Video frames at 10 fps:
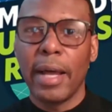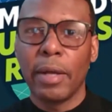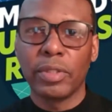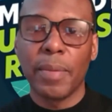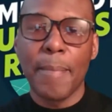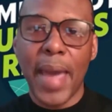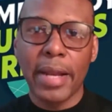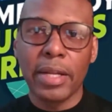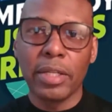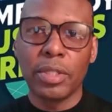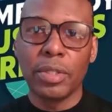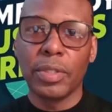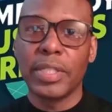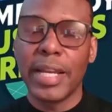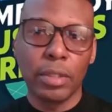how to manage
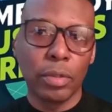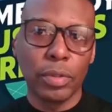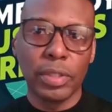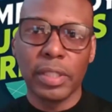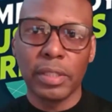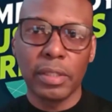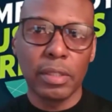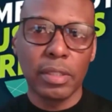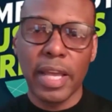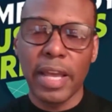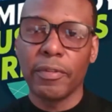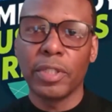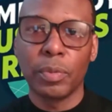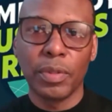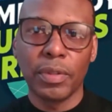your technical assistance
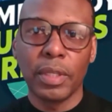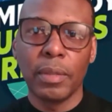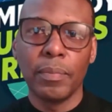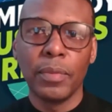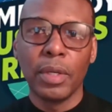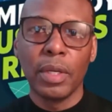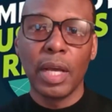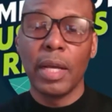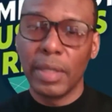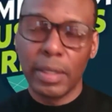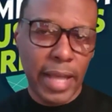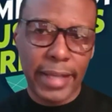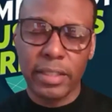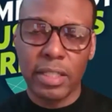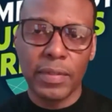efforts with them and
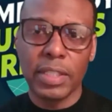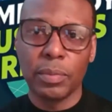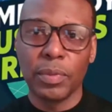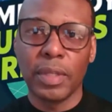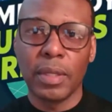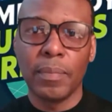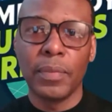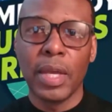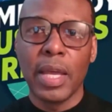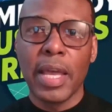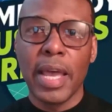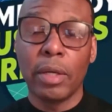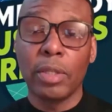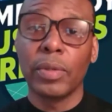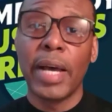activities with them,
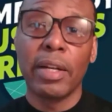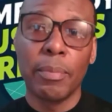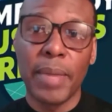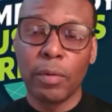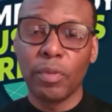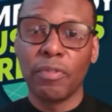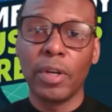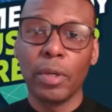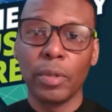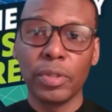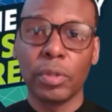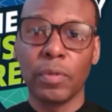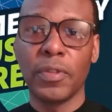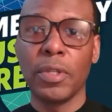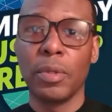and also how to make referrals. So
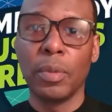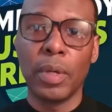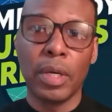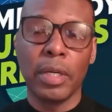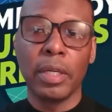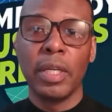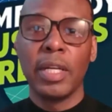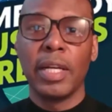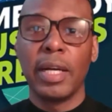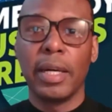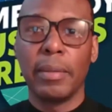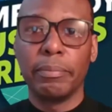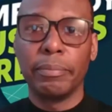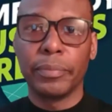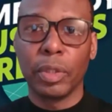if you are
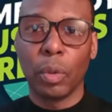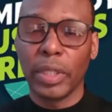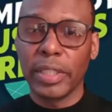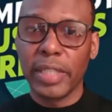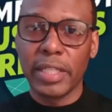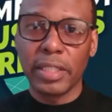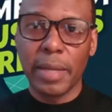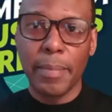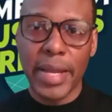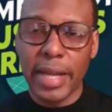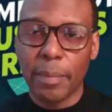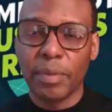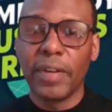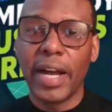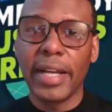an organization that may not
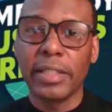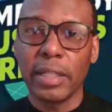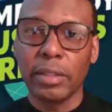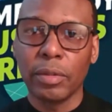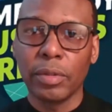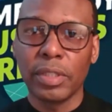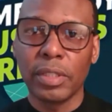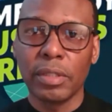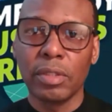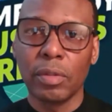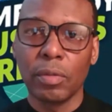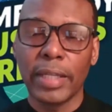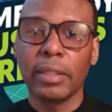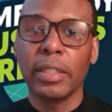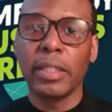provide technical assistance
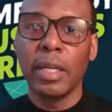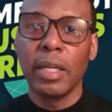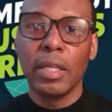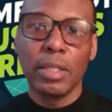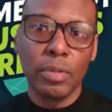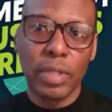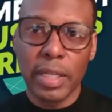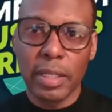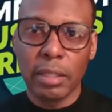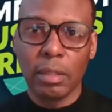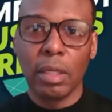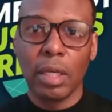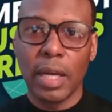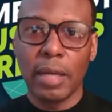directly, you can